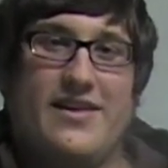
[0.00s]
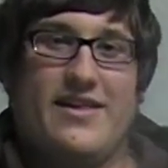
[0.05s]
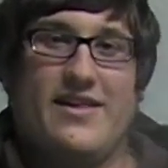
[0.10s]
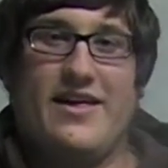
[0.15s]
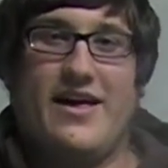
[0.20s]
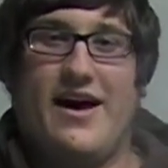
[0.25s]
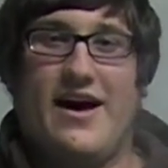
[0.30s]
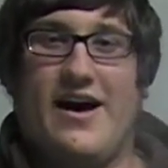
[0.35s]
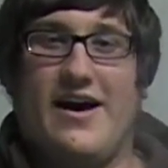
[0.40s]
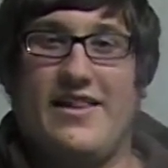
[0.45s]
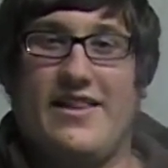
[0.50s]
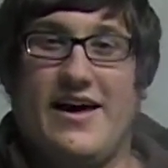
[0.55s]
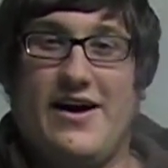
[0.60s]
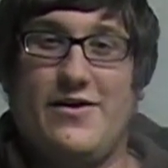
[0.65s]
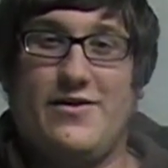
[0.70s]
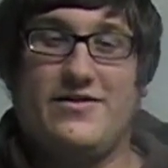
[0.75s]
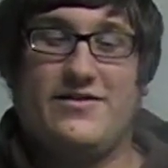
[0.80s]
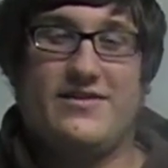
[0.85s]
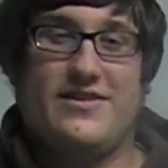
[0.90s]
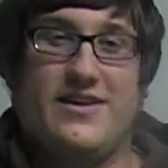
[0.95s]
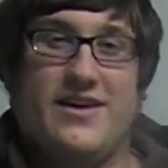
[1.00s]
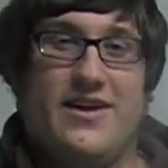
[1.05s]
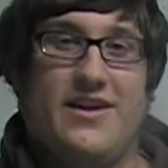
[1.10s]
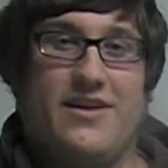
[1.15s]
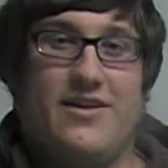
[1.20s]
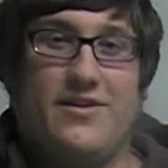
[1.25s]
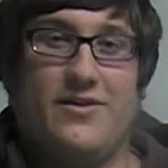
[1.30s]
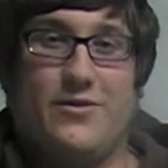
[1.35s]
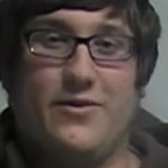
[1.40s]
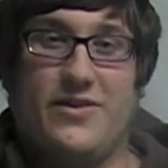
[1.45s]
That was the
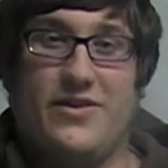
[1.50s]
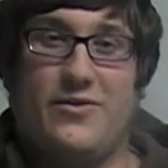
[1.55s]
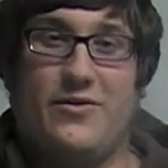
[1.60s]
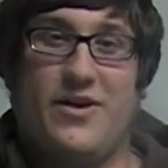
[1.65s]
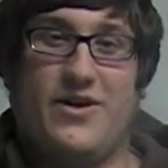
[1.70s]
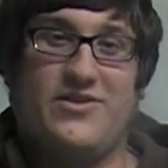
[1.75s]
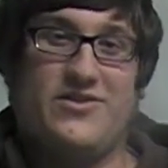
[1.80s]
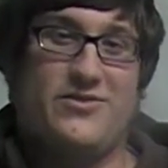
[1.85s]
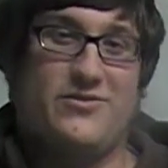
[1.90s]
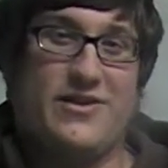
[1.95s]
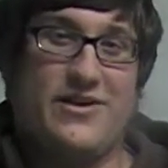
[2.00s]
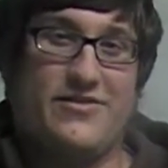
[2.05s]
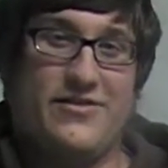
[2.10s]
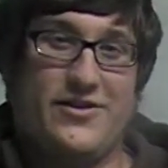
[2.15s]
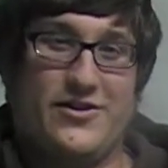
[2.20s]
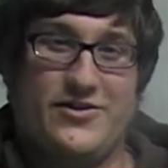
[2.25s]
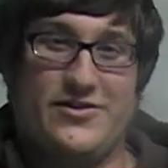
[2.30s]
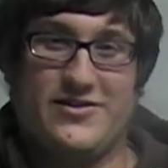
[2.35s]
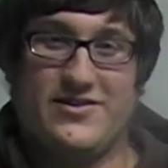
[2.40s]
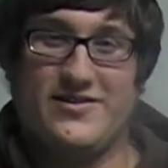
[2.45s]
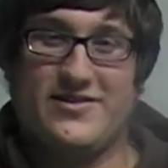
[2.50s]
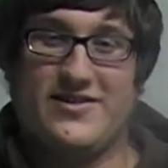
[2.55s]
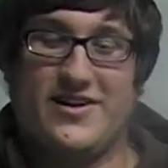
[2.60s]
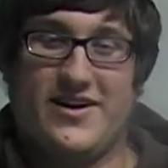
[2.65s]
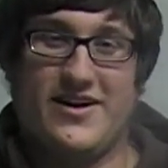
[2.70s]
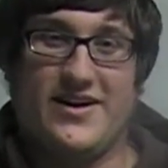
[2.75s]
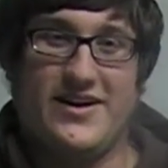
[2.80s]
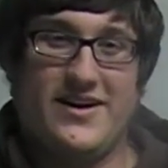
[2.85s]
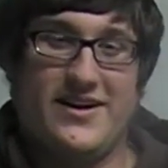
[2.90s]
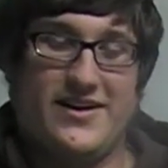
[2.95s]
year when the Russian Revolution
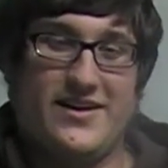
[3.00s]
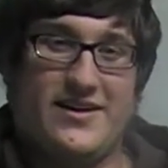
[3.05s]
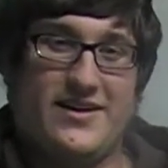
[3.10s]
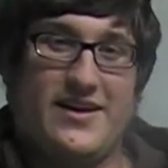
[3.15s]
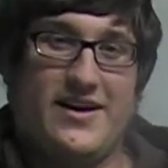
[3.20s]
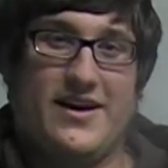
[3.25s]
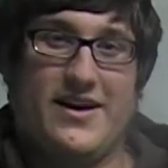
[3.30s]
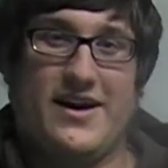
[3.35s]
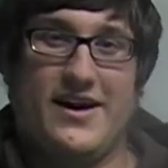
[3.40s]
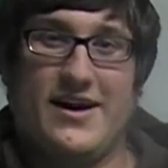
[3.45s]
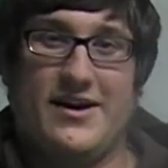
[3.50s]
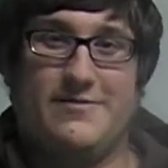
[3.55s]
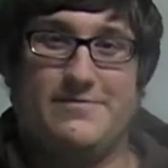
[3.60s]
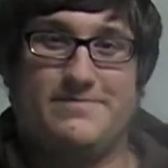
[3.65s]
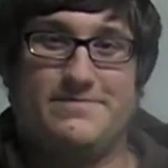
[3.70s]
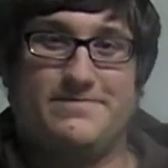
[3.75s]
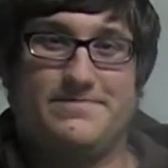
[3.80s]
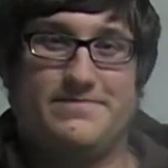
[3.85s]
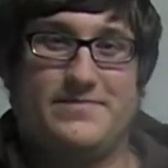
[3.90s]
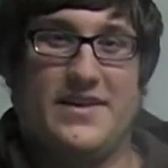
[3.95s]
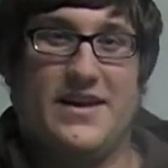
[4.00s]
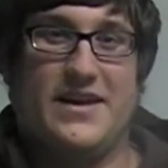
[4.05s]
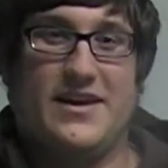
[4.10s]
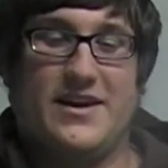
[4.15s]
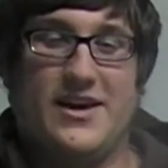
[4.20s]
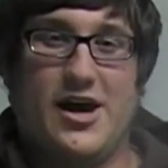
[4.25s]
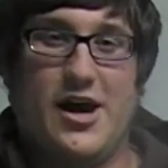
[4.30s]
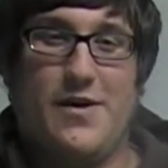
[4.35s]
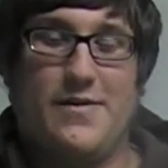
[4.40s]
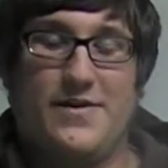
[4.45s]
started. The
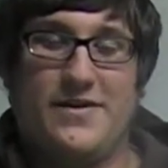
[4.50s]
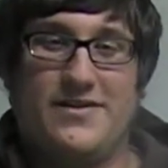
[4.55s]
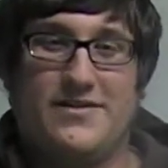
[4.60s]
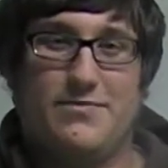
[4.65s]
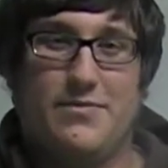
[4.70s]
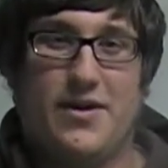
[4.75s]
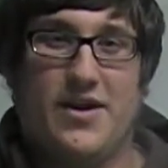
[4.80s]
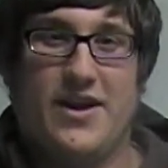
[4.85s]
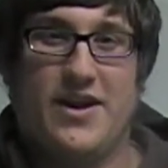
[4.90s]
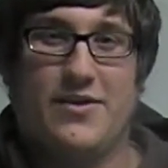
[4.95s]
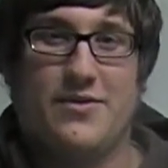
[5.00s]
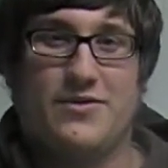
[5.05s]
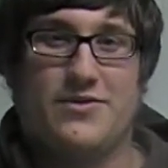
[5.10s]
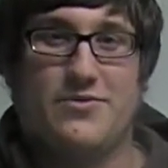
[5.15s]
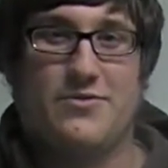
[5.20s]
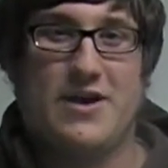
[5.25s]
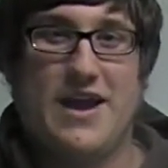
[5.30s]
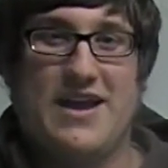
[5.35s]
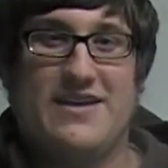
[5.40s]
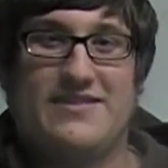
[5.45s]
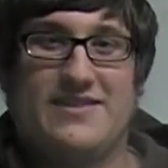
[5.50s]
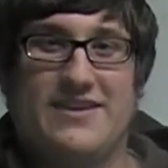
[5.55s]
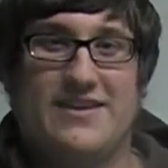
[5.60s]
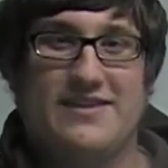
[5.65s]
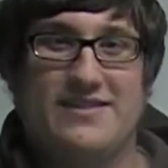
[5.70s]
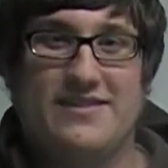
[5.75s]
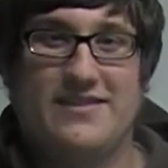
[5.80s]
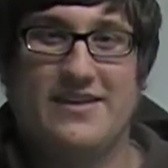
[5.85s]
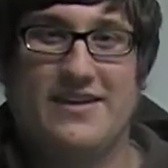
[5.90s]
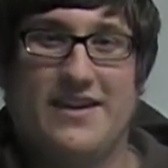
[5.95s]
Communist Party was
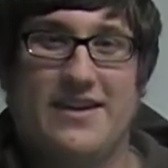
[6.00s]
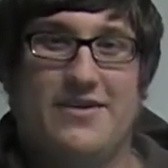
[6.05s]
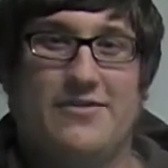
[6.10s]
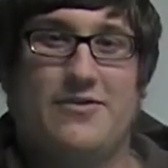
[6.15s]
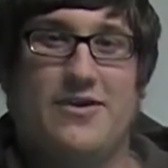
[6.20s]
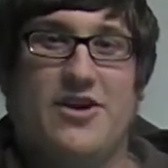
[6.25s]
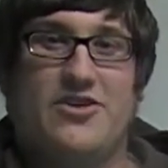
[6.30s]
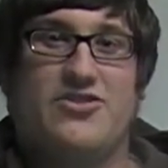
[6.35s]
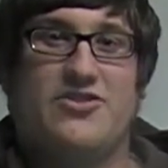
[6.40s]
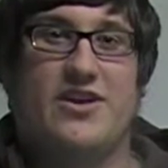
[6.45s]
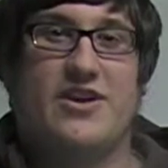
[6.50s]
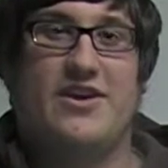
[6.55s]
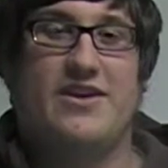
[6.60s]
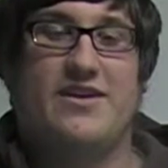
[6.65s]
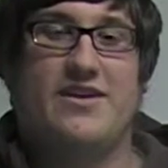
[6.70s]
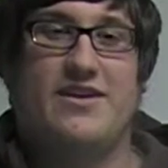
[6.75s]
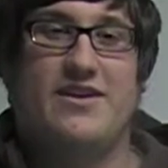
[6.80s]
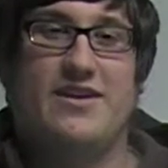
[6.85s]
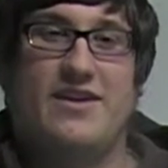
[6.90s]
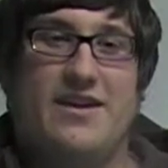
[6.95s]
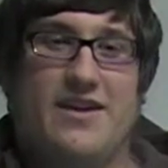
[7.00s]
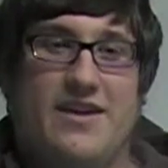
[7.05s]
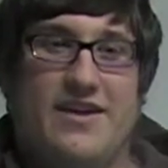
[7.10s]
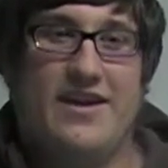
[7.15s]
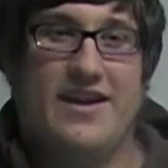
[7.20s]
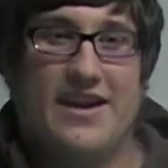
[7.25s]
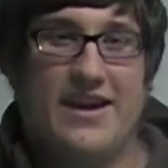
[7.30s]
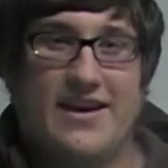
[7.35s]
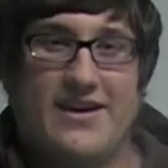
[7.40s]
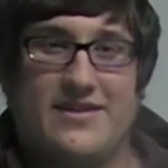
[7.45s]
rising in Russia,
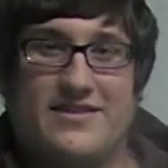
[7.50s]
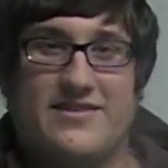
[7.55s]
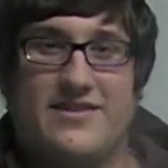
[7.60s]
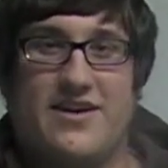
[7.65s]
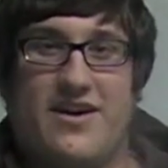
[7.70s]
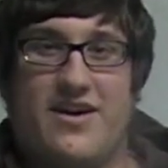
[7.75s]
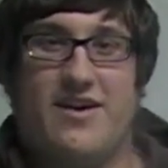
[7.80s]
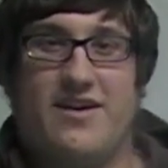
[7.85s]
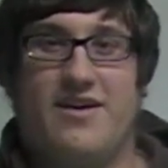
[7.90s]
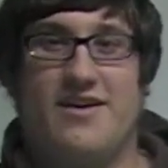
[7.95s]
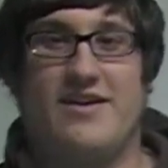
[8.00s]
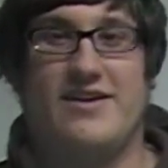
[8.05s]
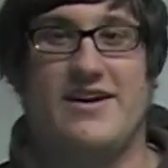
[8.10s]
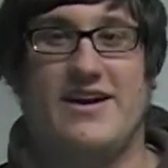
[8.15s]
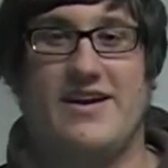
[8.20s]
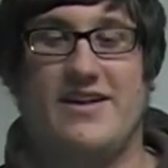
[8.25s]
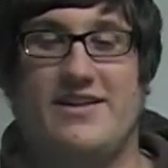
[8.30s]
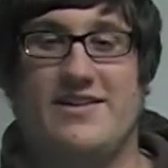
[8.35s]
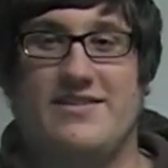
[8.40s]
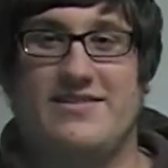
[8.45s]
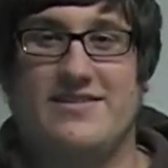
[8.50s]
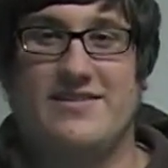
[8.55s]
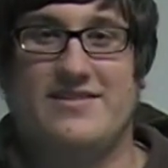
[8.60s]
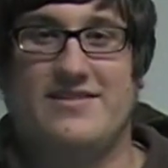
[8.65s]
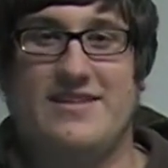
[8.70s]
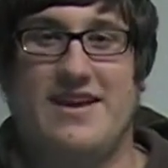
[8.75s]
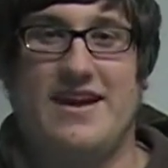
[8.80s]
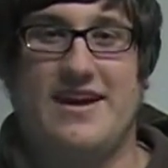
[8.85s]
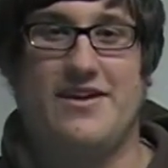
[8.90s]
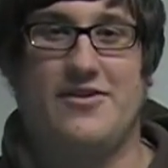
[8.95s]
and Tsar Nicholas
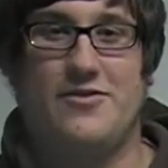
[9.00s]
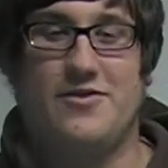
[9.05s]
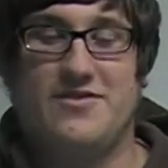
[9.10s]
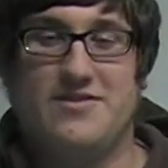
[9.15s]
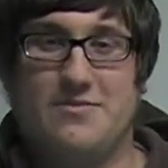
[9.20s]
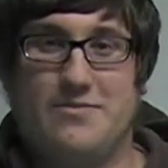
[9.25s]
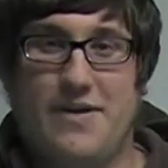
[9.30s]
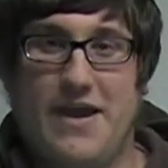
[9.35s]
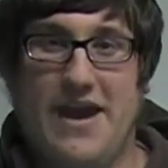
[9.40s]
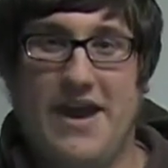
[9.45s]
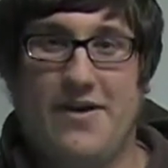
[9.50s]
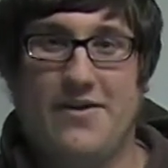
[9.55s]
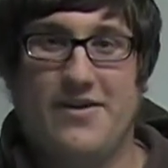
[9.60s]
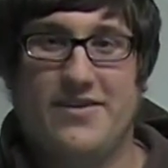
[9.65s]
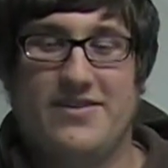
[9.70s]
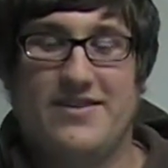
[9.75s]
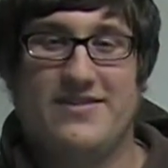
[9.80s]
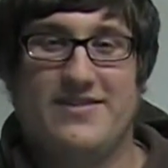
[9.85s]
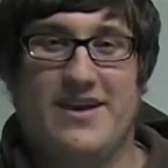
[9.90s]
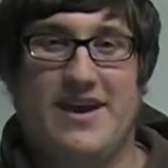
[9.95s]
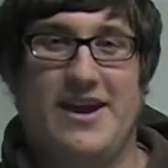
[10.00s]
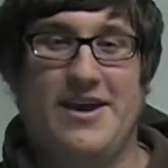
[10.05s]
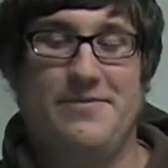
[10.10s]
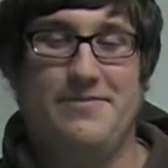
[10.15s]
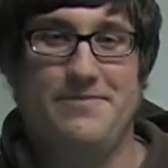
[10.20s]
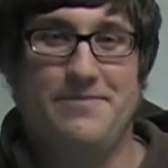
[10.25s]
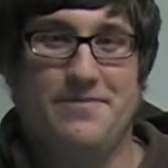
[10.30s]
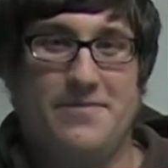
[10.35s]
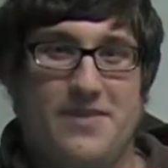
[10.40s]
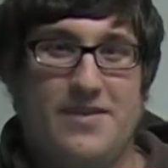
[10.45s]
II was in power at the time.
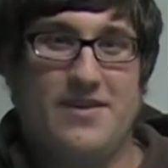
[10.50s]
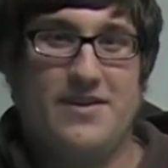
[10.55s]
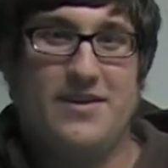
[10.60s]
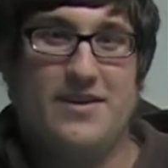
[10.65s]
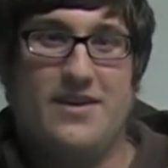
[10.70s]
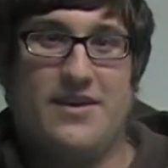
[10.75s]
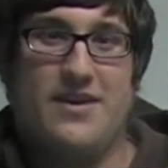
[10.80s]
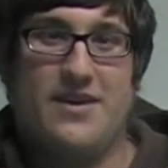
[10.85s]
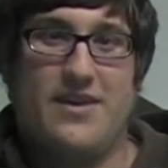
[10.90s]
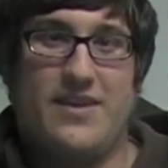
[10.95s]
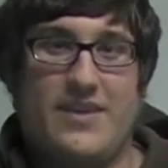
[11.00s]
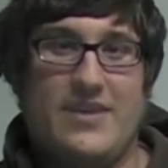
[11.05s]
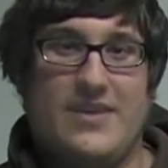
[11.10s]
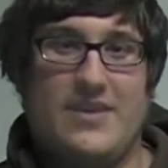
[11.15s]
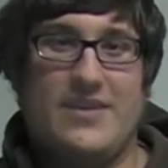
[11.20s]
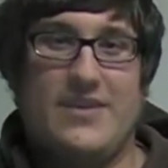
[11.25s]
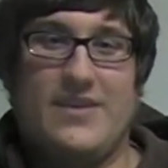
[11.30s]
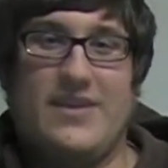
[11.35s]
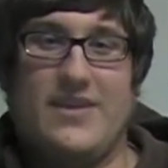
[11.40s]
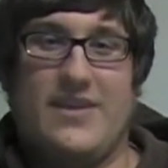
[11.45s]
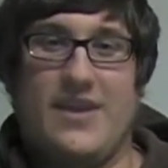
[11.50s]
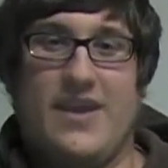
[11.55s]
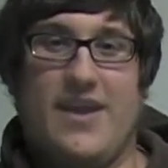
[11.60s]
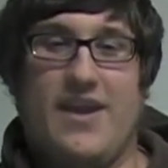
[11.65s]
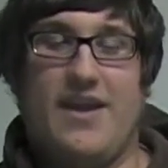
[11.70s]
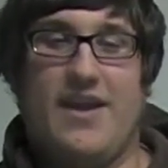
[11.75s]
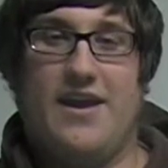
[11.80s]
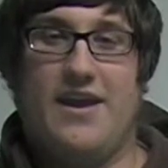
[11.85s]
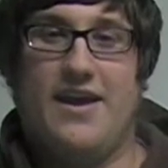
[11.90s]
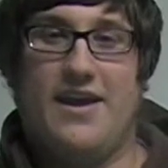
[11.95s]
He
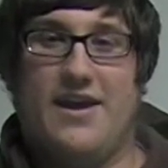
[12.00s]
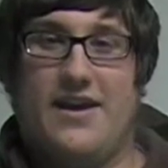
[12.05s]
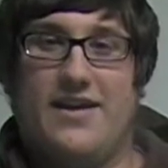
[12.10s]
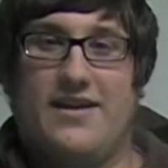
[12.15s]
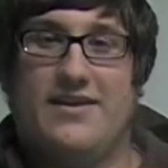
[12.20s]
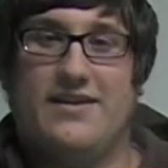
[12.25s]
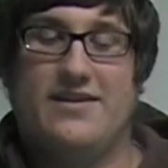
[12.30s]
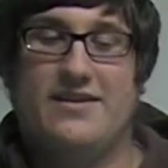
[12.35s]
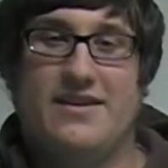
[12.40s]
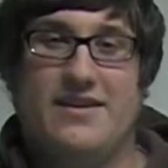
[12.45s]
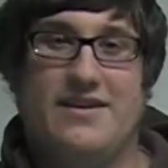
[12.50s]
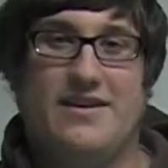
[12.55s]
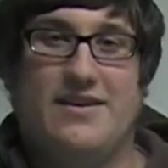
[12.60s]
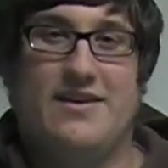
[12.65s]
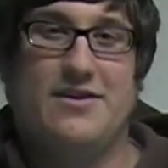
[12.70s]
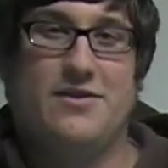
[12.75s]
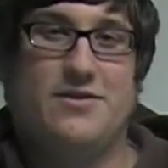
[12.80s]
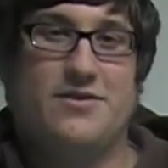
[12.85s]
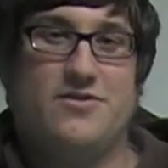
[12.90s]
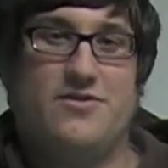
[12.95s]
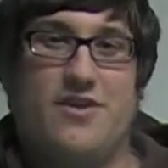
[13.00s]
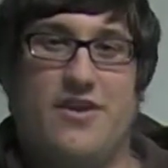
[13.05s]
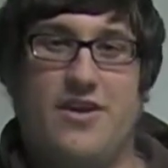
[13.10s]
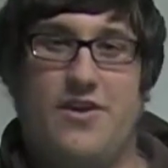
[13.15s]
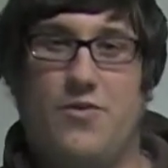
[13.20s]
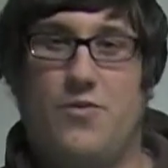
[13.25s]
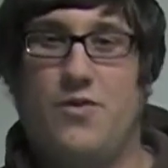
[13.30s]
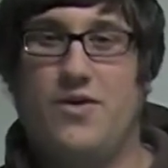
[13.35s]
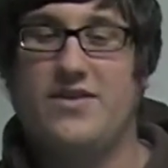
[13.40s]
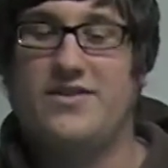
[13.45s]
was very
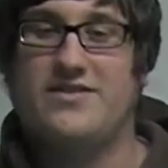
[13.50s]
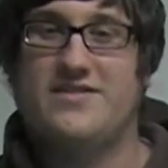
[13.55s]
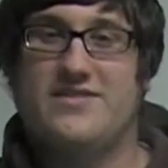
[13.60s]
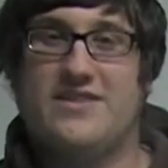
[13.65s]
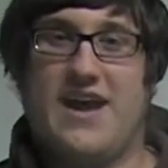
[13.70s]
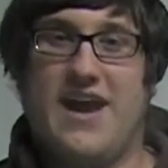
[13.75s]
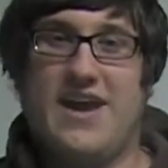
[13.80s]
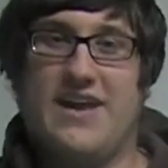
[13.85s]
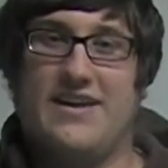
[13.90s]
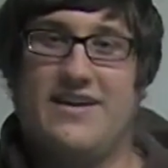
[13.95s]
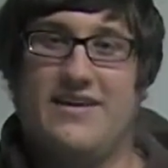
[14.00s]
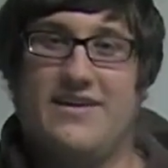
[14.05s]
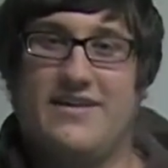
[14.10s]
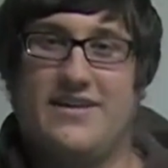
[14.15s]
one-sided.